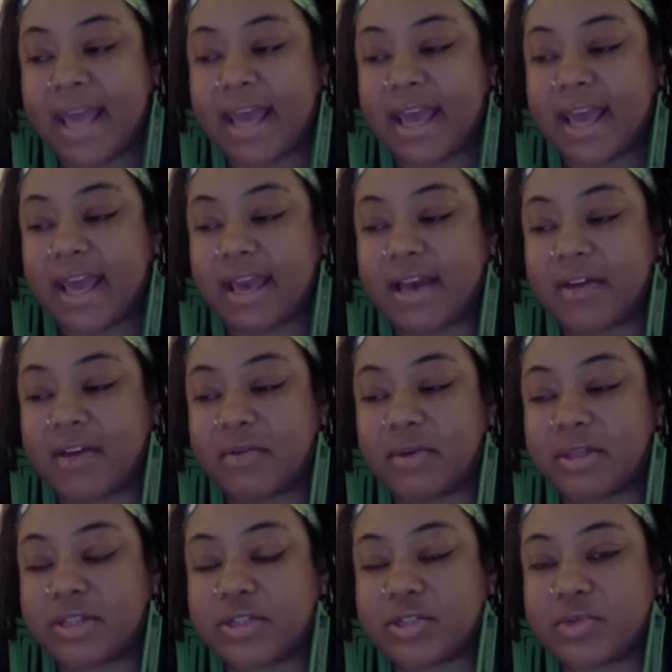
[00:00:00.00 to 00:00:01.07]
And what
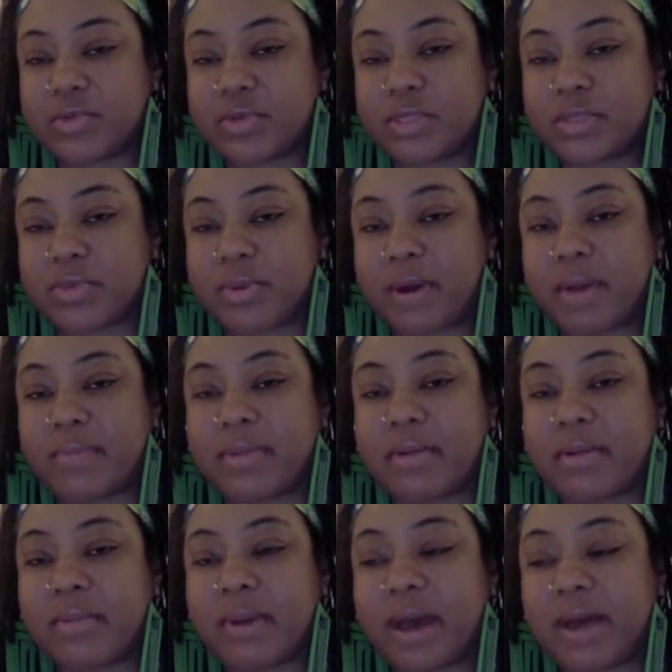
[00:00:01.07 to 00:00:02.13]
this was prompted
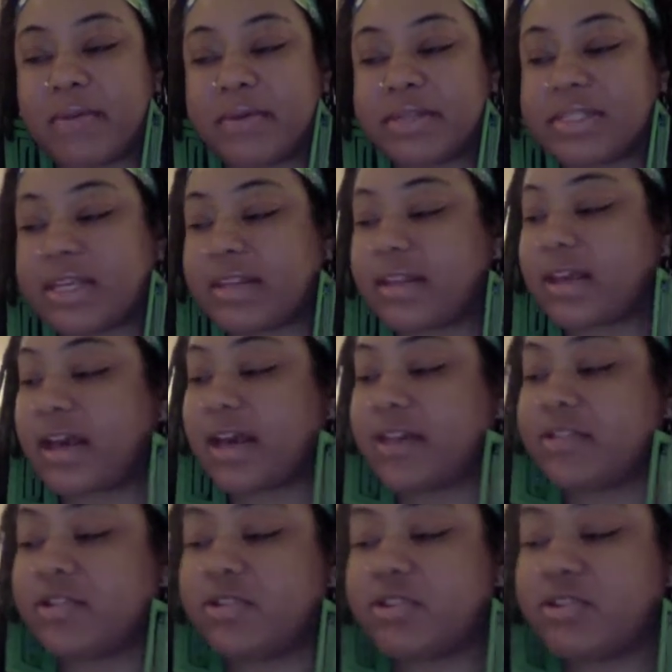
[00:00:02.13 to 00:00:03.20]
by was, I think I had
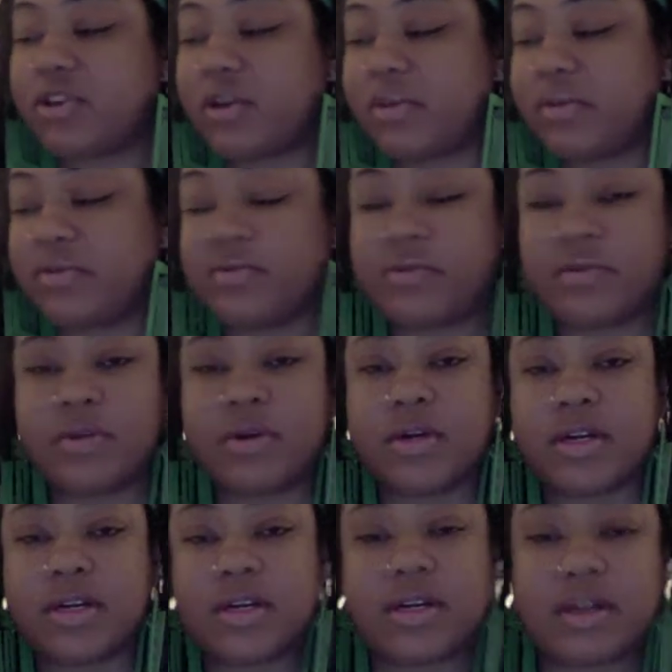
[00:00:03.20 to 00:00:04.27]
told y'all
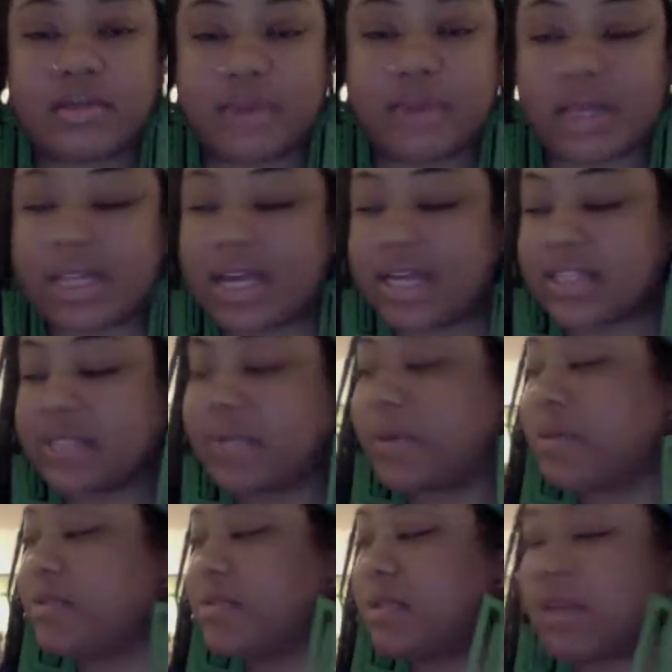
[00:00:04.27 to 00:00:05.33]
before in my last
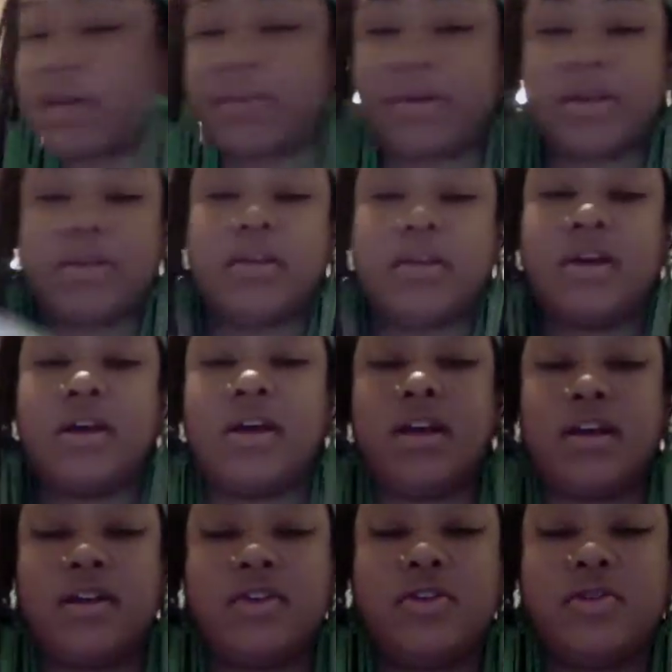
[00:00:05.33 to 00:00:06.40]
post that I've been
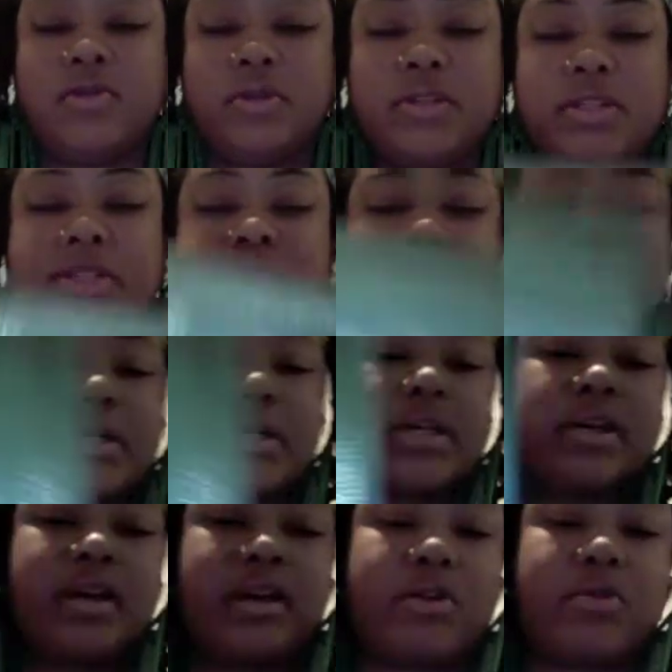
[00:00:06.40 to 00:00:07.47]
doing this book,
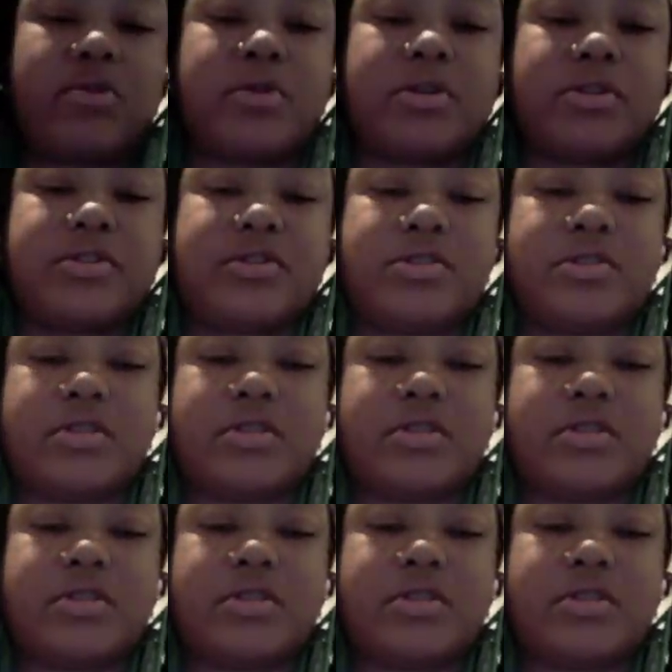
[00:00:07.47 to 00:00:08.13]
a course